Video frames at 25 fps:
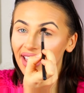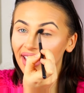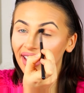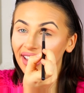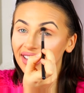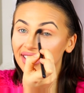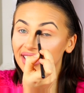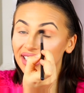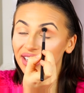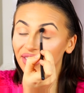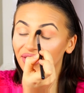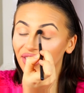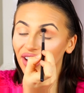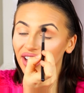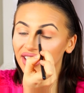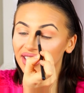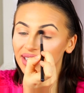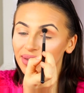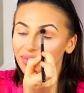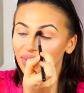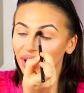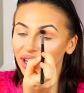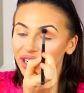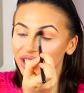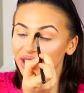because it's the first
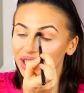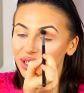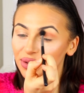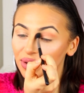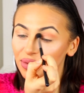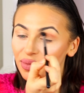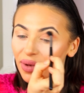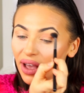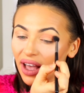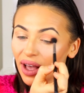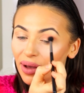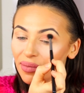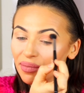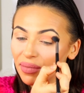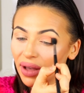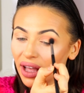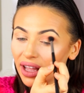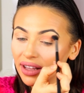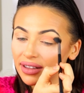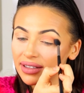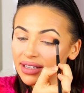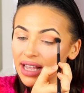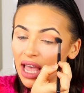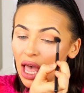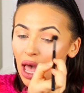impressions with my hun
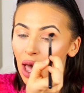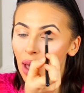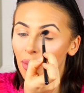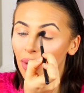buns.